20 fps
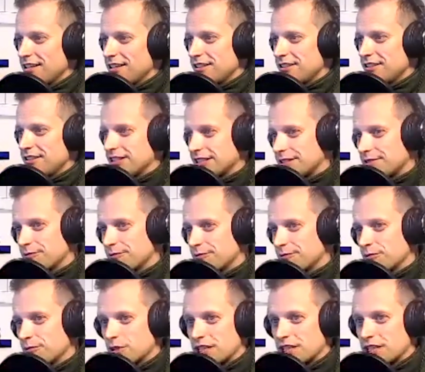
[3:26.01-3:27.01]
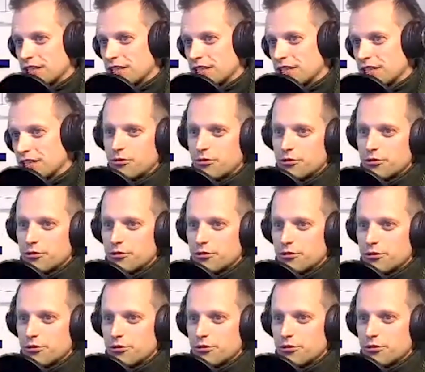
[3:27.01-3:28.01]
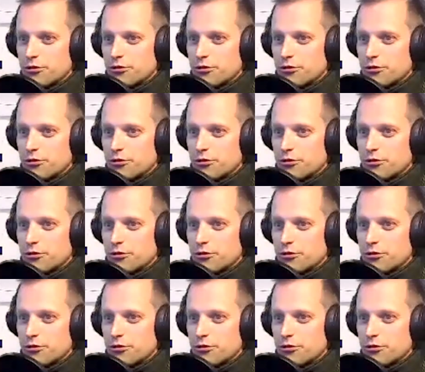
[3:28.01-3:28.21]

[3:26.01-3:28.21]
look, we're going to go through some